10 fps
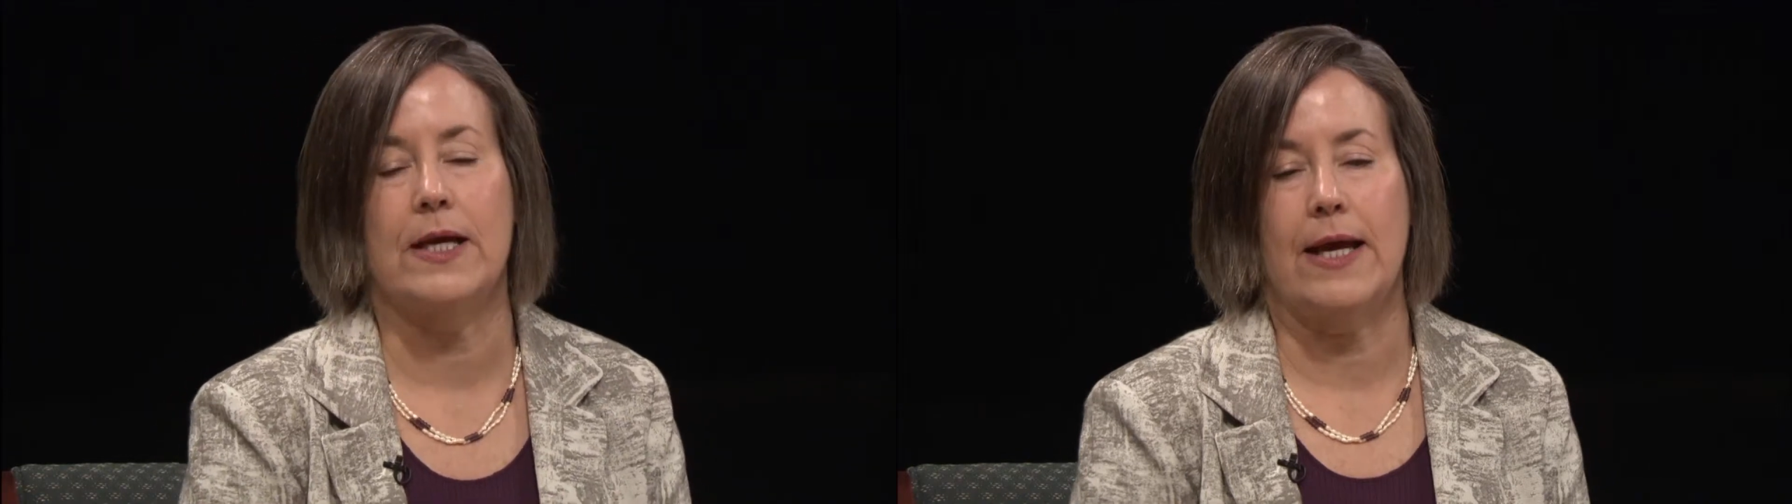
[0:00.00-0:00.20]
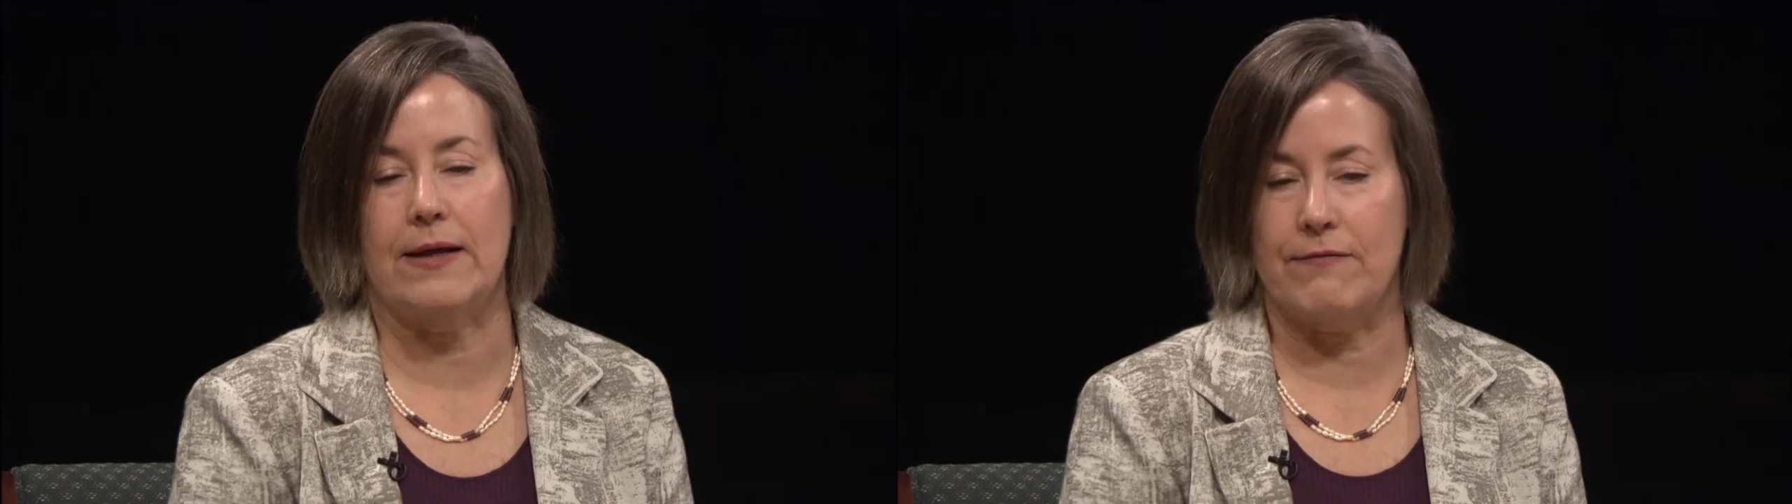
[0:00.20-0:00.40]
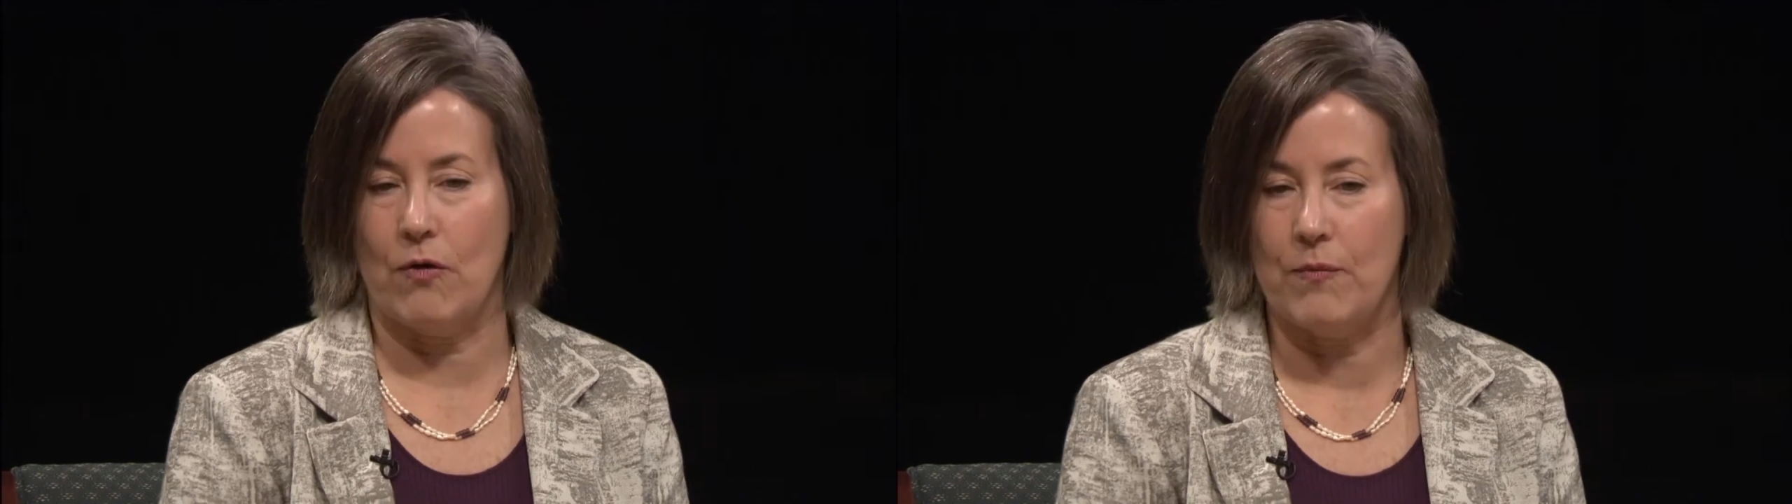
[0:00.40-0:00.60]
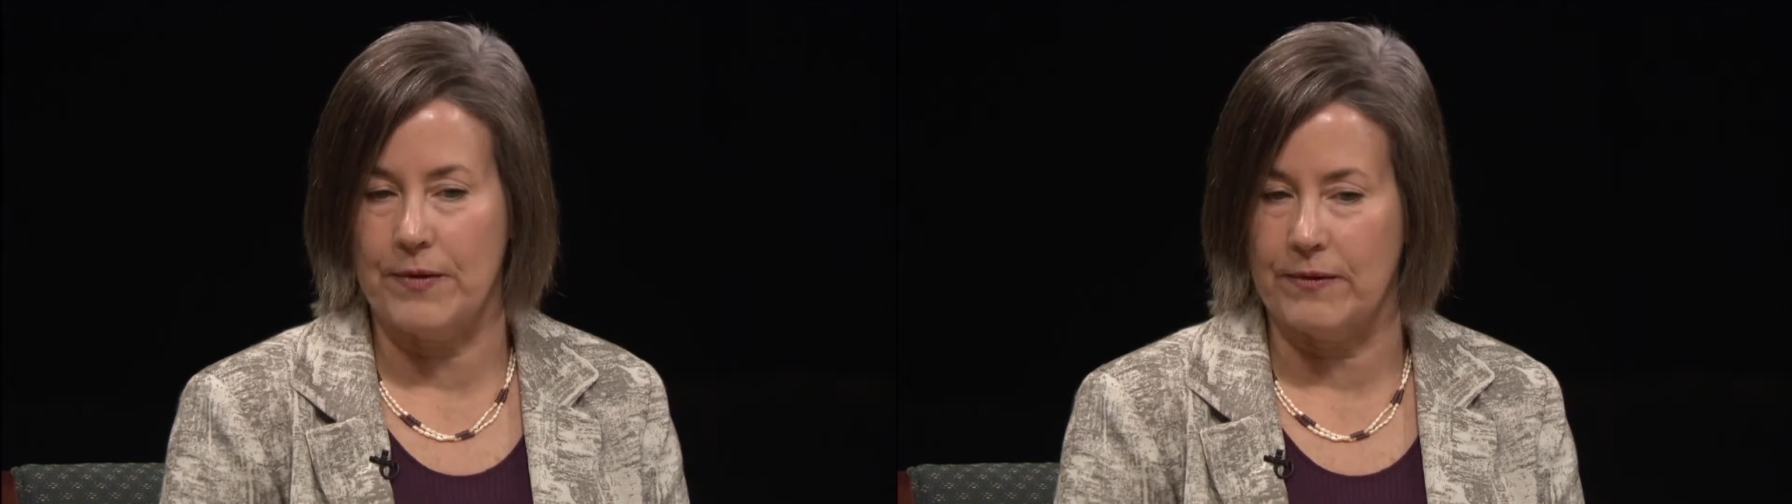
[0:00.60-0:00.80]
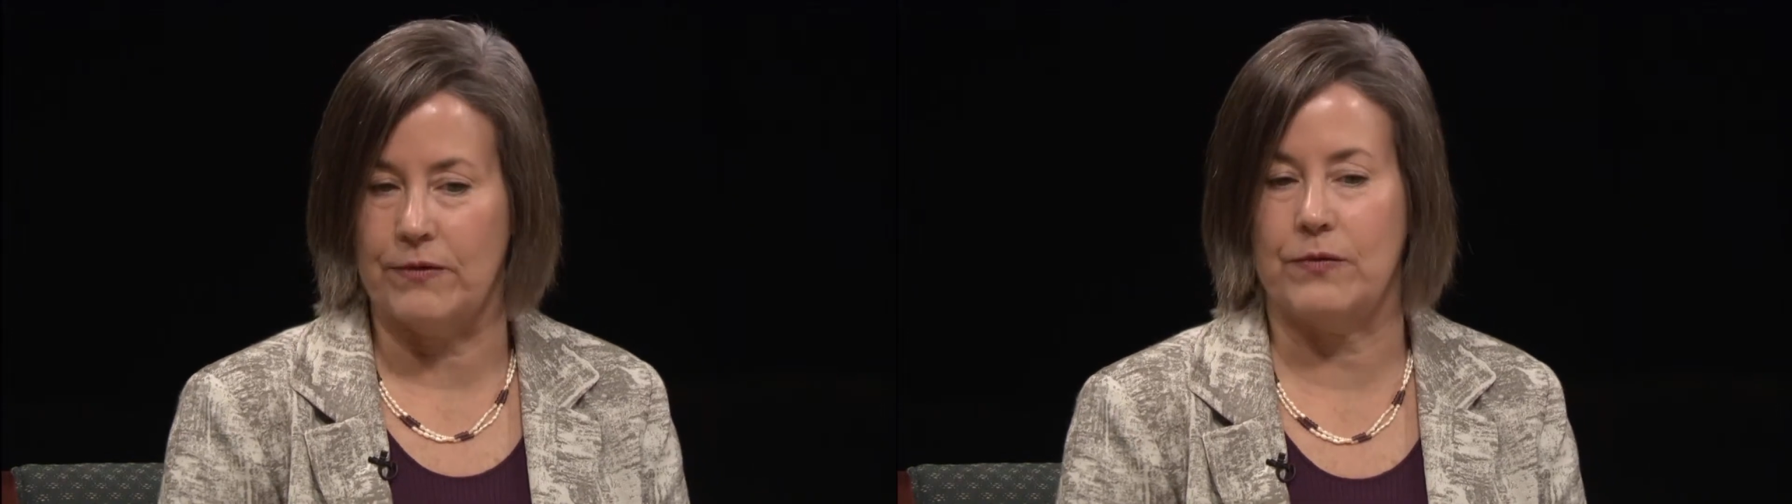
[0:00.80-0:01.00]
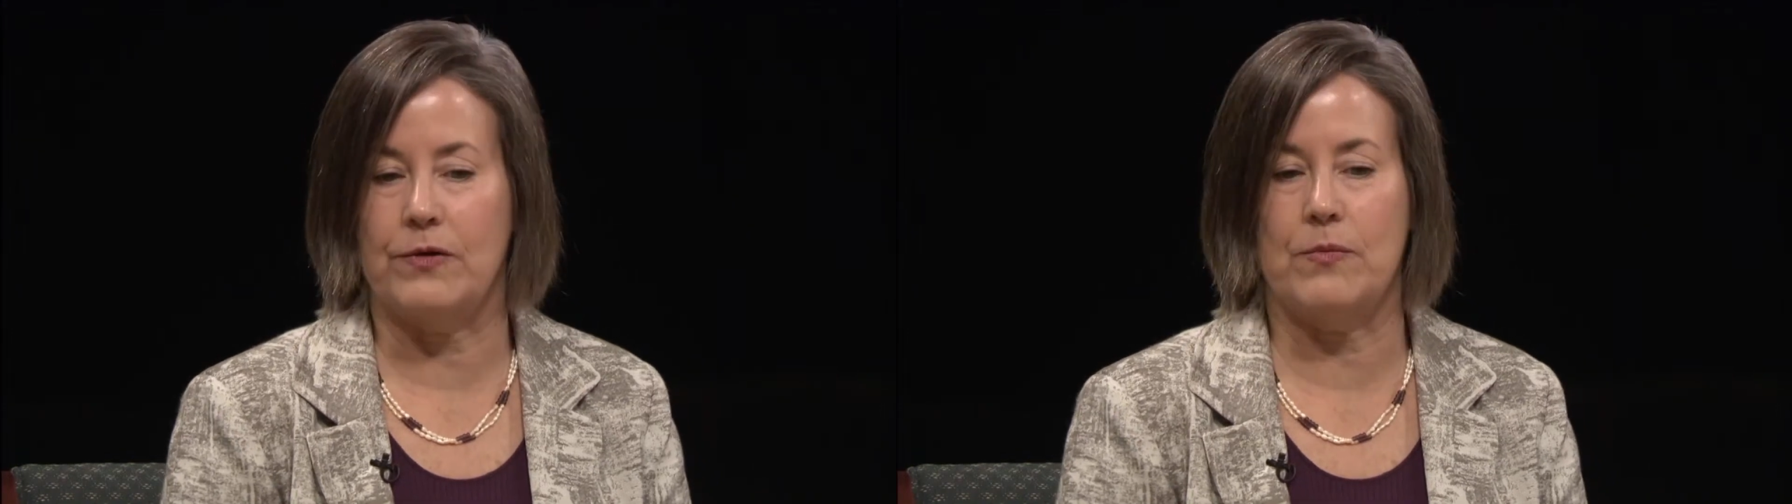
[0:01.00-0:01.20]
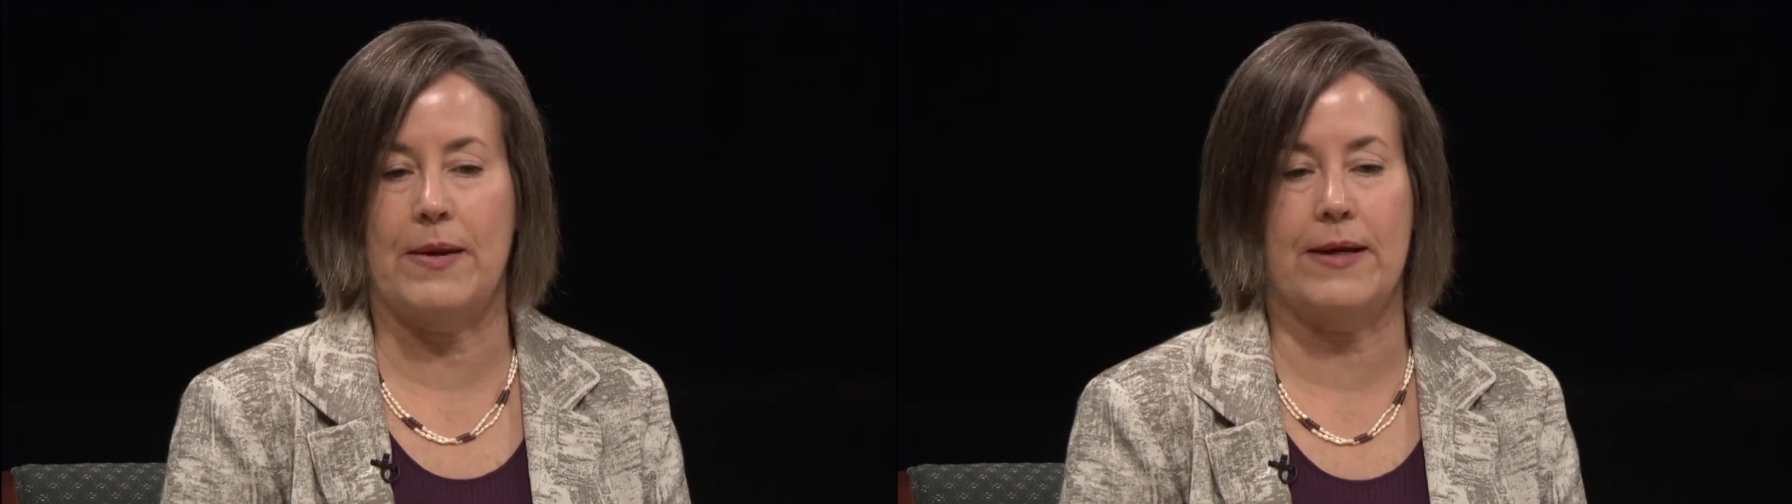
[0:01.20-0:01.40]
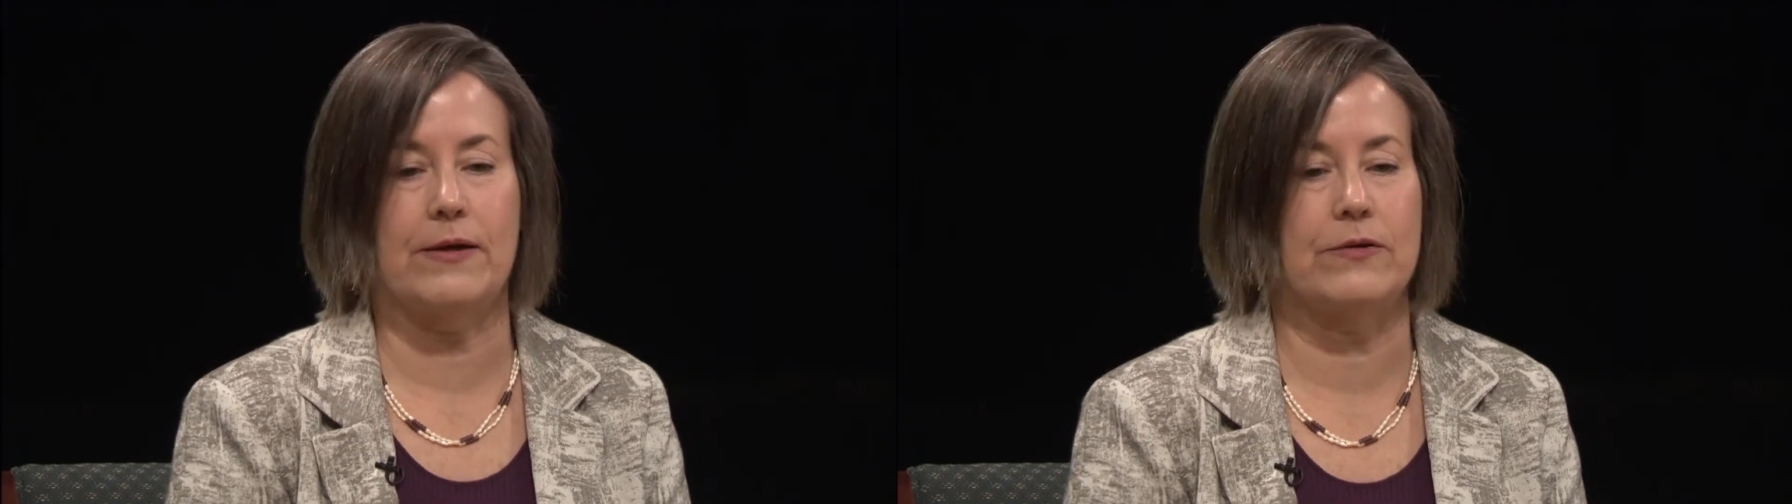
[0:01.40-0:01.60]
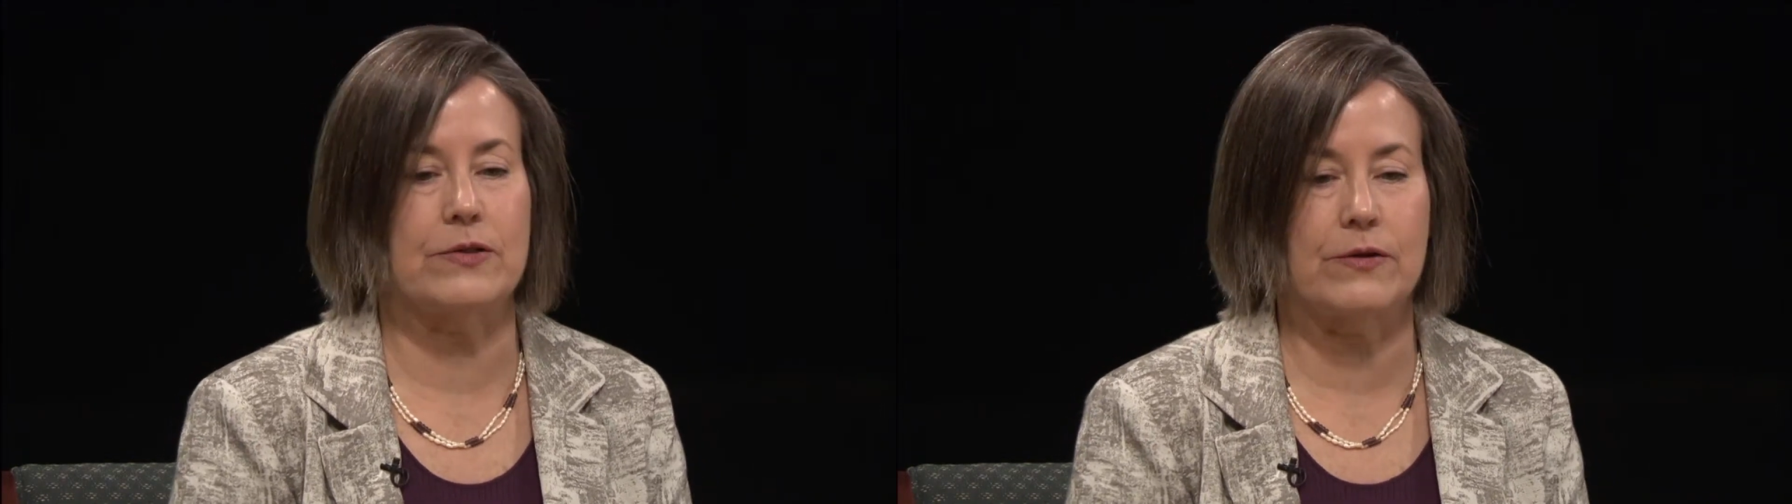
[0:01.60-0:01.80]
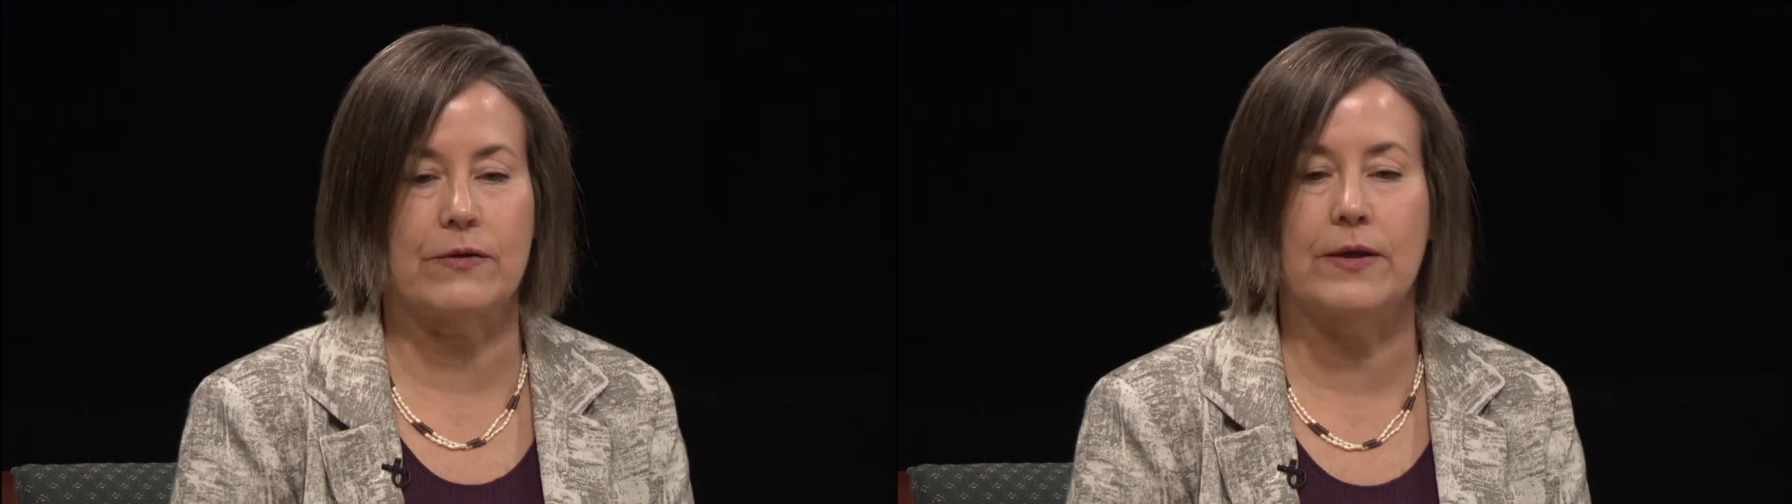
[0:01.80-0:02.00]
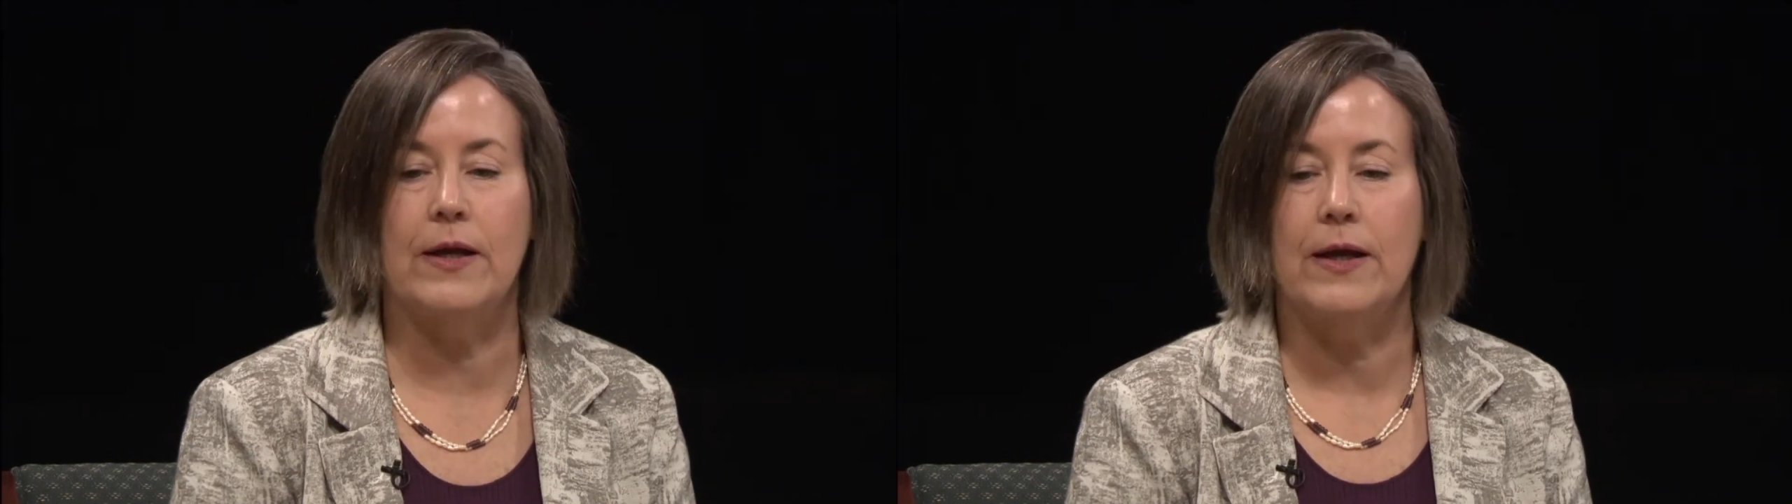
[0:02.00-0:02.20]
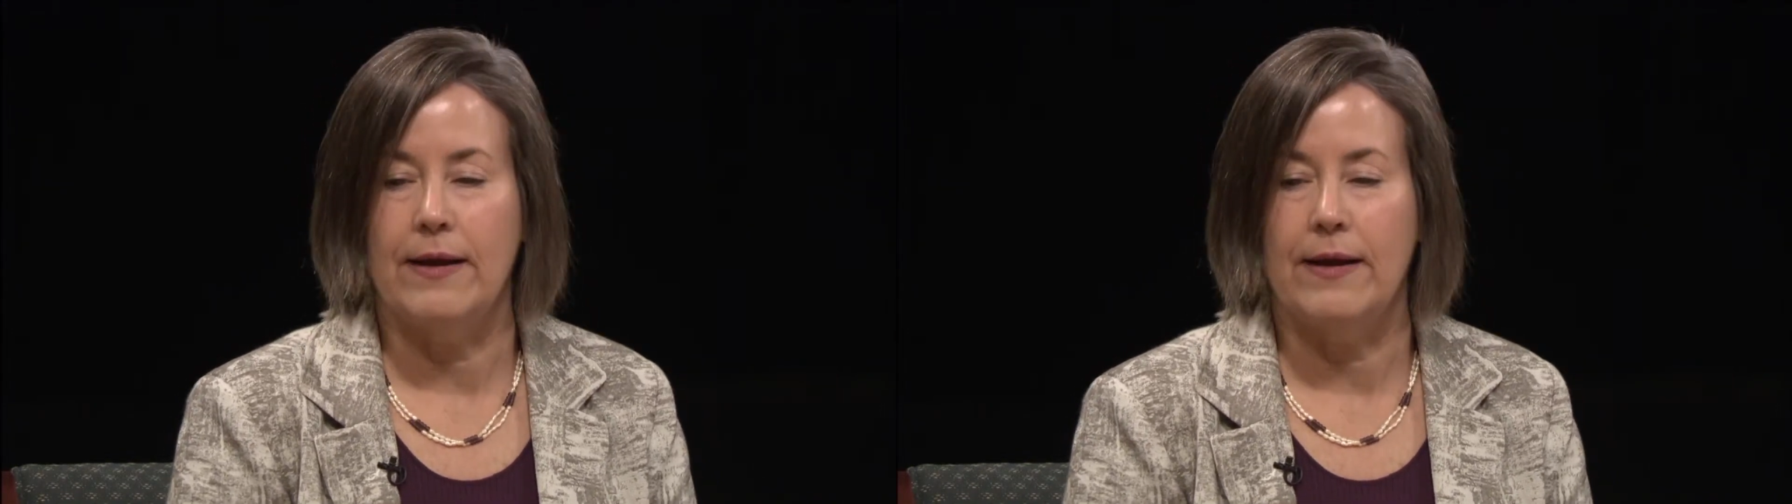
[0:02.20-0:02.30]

and if the opioids are your main concern,